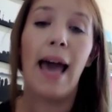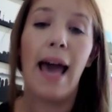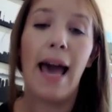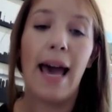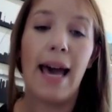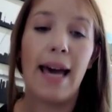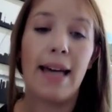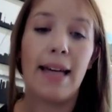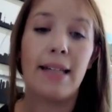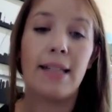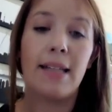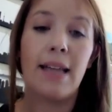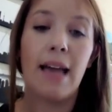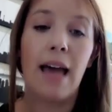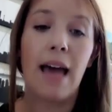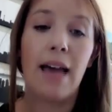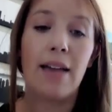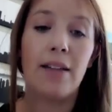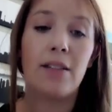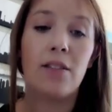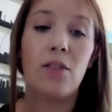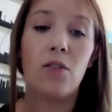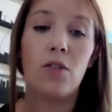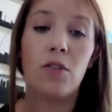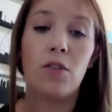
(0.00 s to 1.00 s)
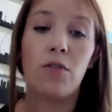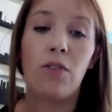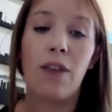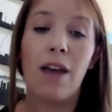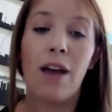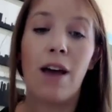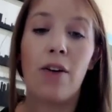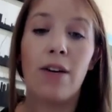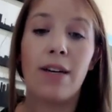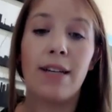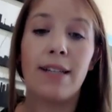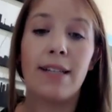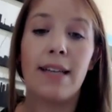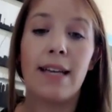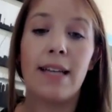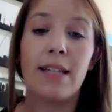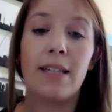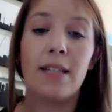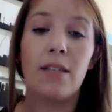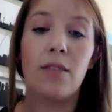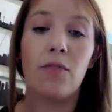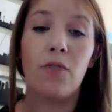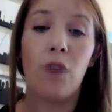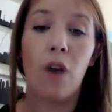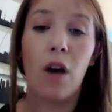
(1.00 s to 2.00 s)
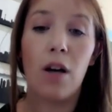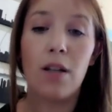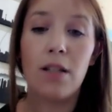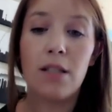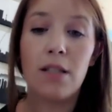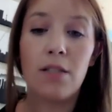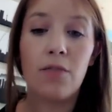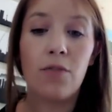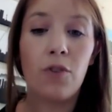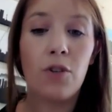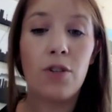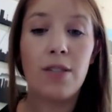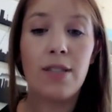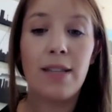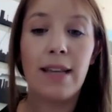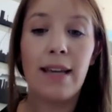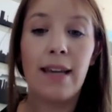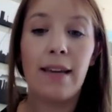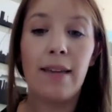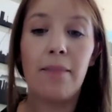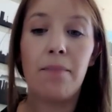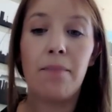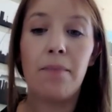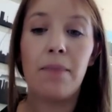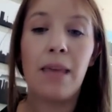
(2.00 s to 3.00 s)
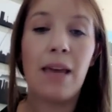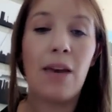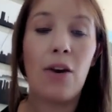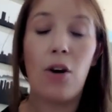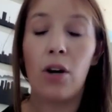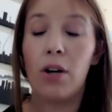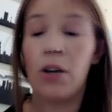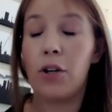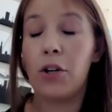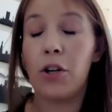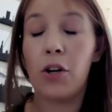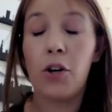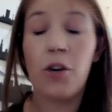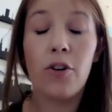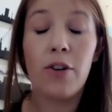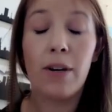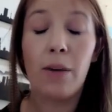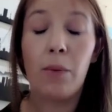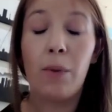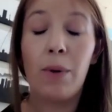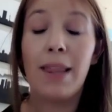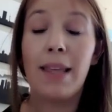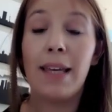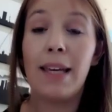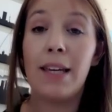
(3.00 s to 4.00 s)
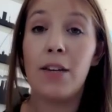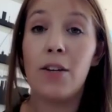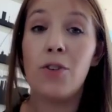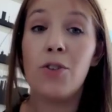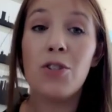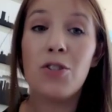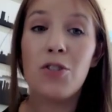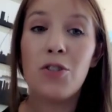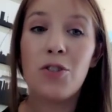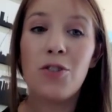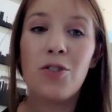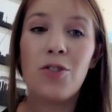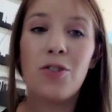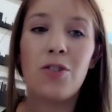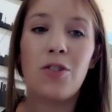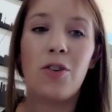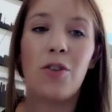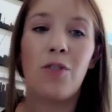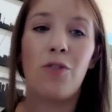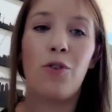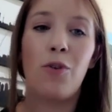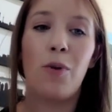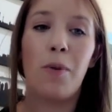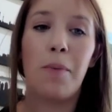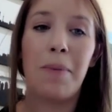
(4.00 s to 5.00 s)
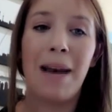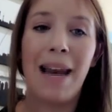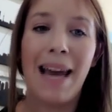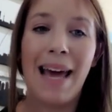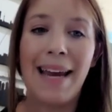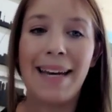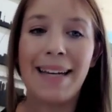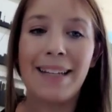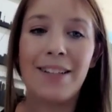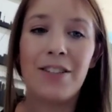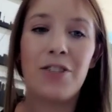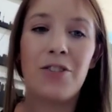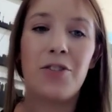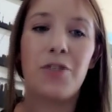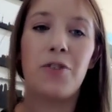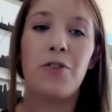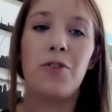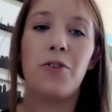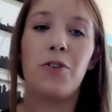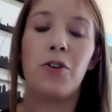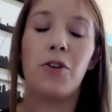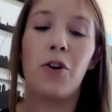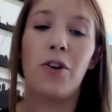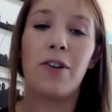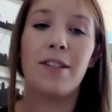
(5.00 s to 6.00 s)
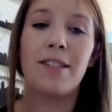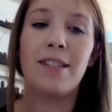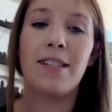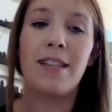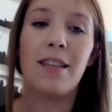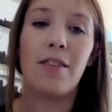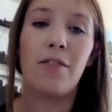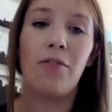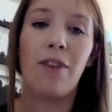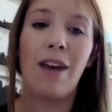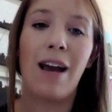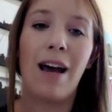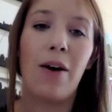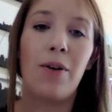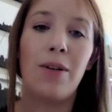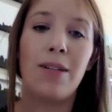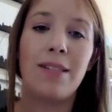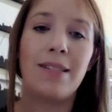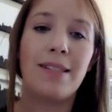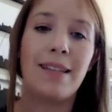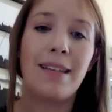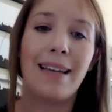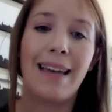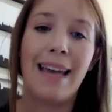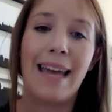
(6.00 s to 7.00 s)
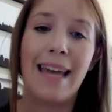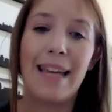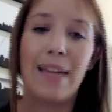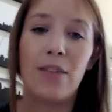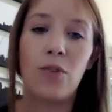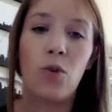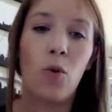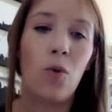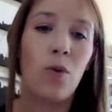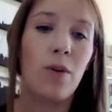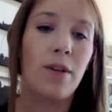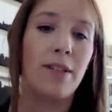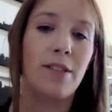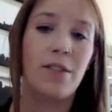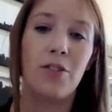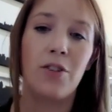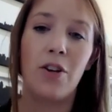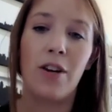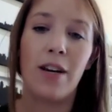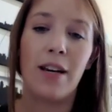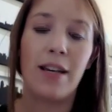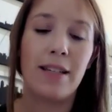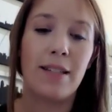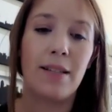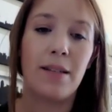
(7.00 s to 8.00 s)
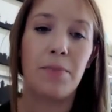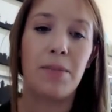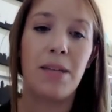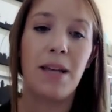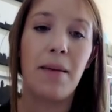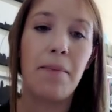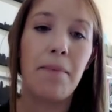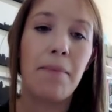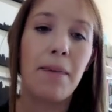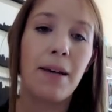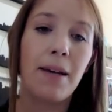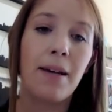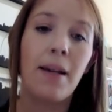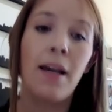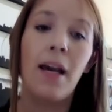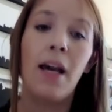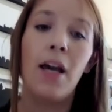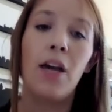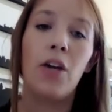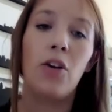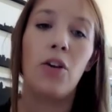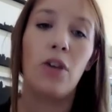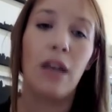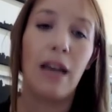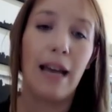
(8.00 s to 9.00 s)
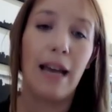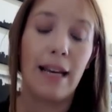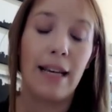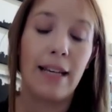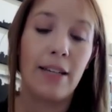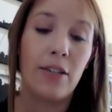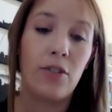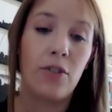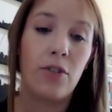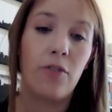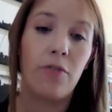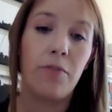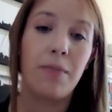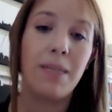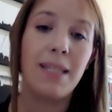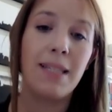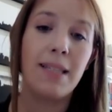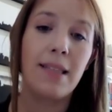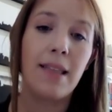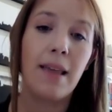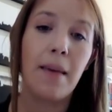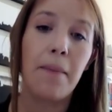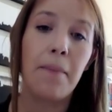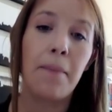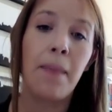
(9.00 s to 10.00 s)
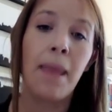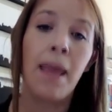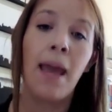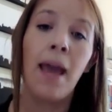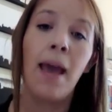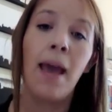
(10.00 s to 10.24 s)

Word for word: And as those flowering dates advance, firstly, they're not occurring when they used to. So if you were planning to go and see the flowers in late August, early September, you're likely to have missed them.